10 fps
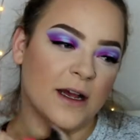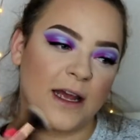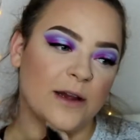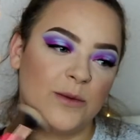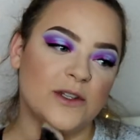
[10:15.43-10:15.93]

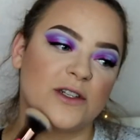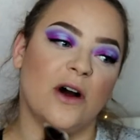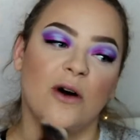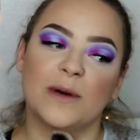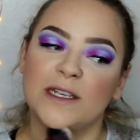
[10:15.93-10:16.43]
I almost
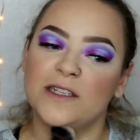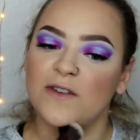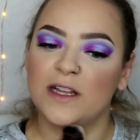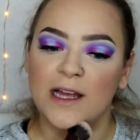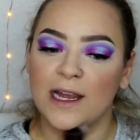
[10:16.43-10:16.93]
always
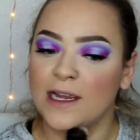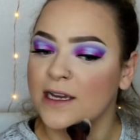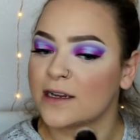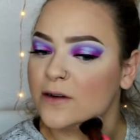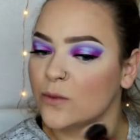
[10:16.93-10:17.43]
feel
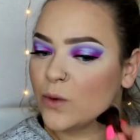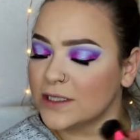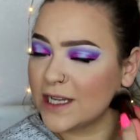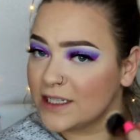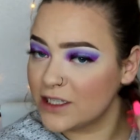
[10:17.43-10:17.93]
like
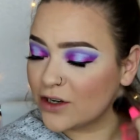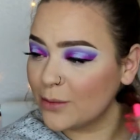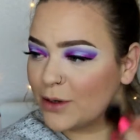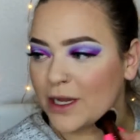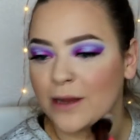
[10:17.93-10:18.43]
once I
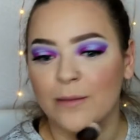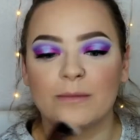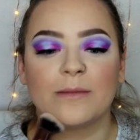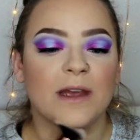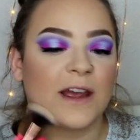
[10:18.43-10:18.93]
start
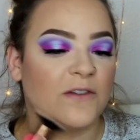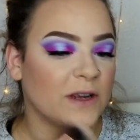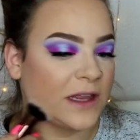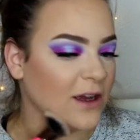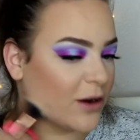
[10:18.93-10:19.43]
putting
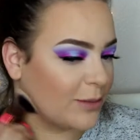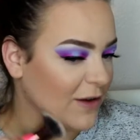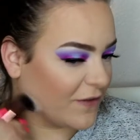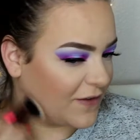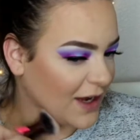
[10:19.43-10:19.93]
everything on
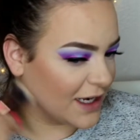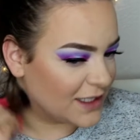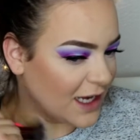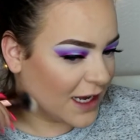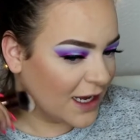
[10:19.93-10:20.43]
my
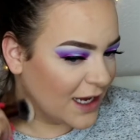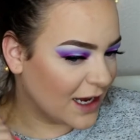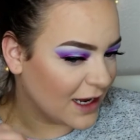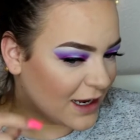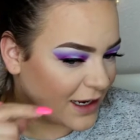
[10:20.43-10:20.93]
face,
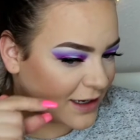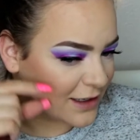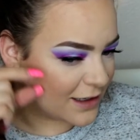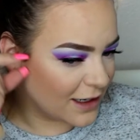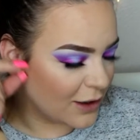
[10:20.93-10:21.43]

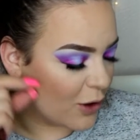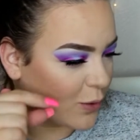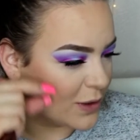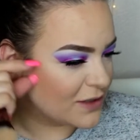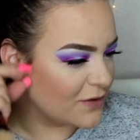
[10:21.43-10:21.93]
I
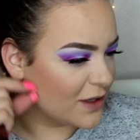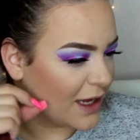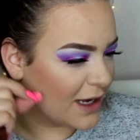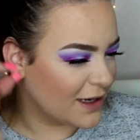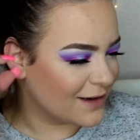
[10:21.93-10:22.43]
always feel
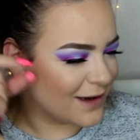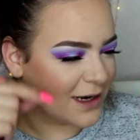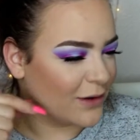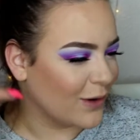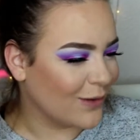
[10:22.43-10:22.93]
like,
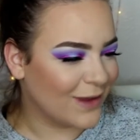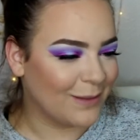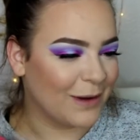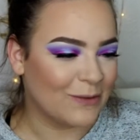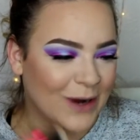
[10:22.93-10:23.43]
I don't know,
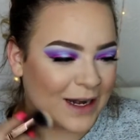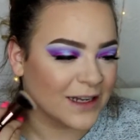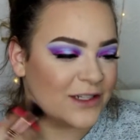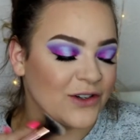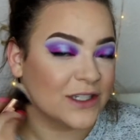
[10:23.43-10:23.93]
like my
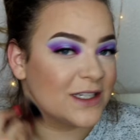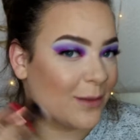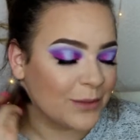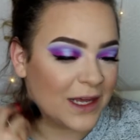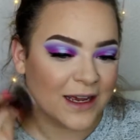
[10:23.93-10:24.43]
redness or
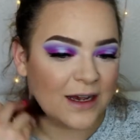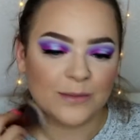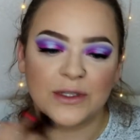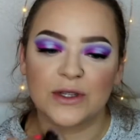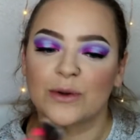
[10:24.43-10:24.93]
something
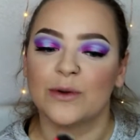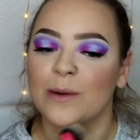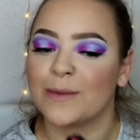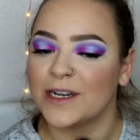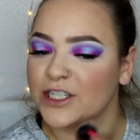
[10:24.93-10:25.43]
comes through
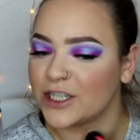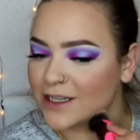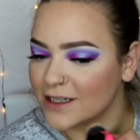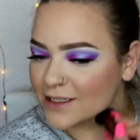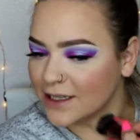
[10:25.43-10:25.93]
on my
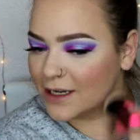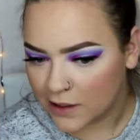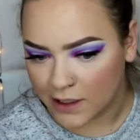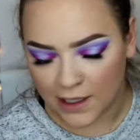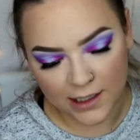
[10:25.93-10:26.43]
cheeks.
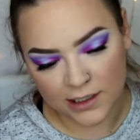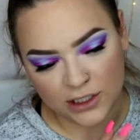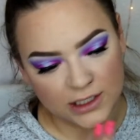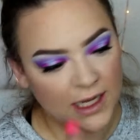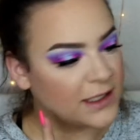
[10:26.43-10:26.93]
And it
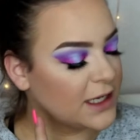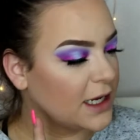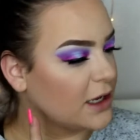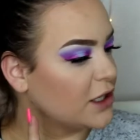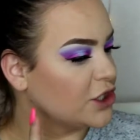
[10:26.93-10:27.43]
just has
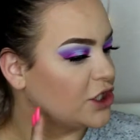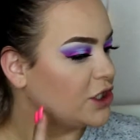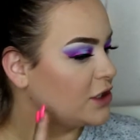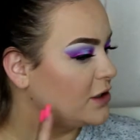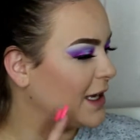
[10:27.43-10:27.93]
like
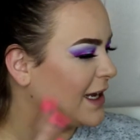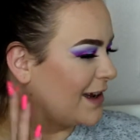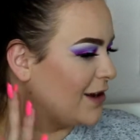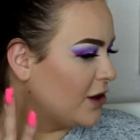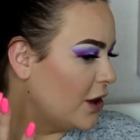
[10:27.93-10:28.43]

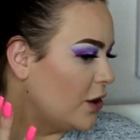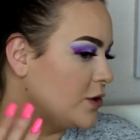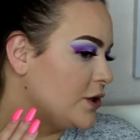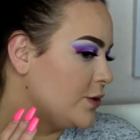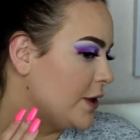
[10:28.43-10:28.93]
a
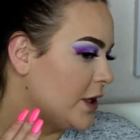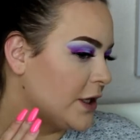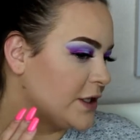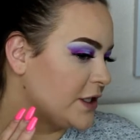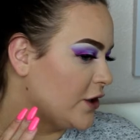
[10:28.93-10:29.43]
glow to
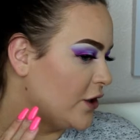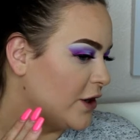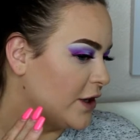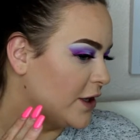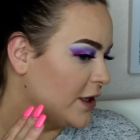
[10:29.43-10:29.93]
it. It's
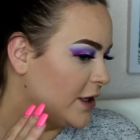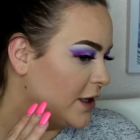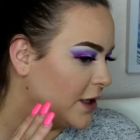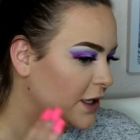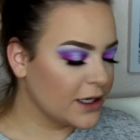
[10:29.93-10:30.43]
not
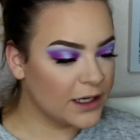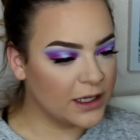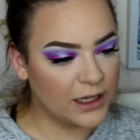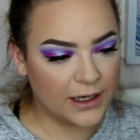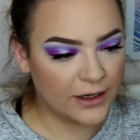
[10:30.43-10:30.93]

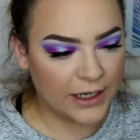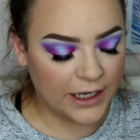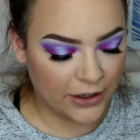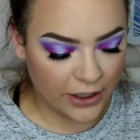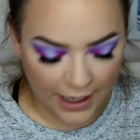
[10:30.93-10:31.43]

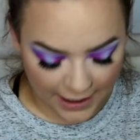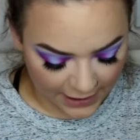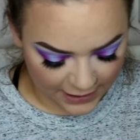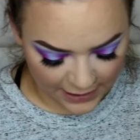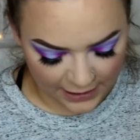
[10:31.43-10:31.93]
glittery or
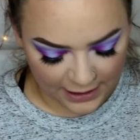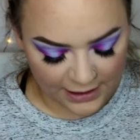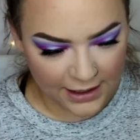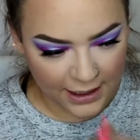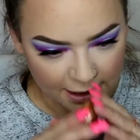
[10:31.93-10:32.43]
anything
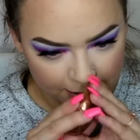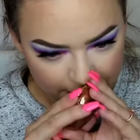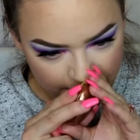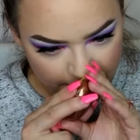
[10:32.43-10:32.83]
like that.